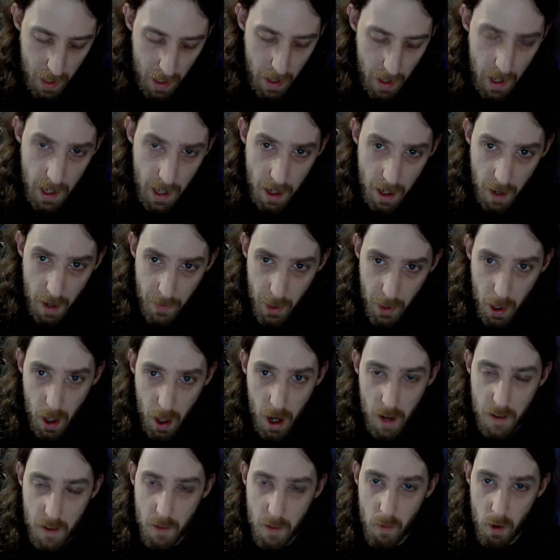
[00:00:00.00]
I got The
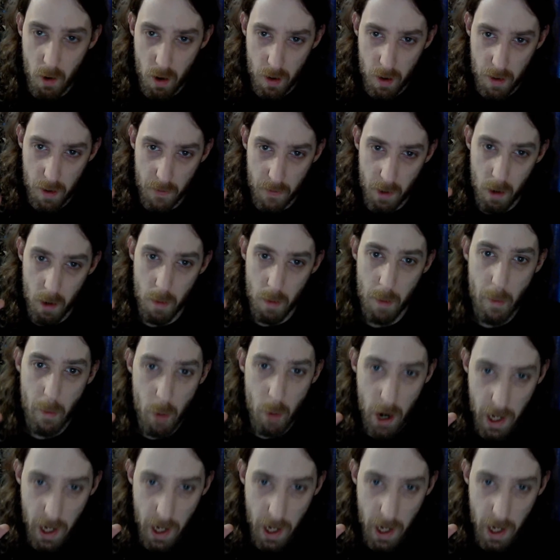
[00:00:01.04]
Lost World. If you remember,